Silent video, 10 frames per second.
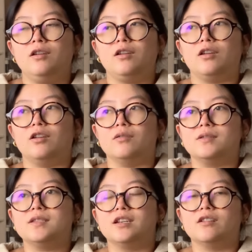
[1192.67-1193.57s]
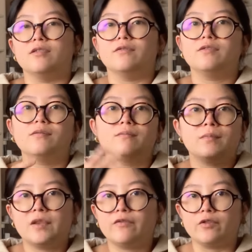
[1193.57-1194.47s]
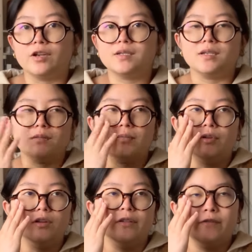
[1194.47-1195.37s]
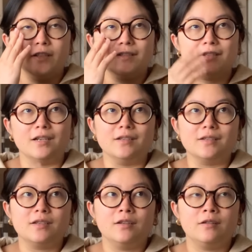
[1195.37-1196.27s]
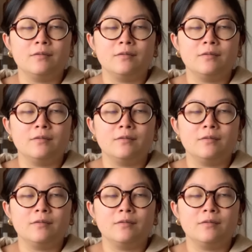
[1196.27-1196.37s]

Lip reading: you know, instead of, for example, if it says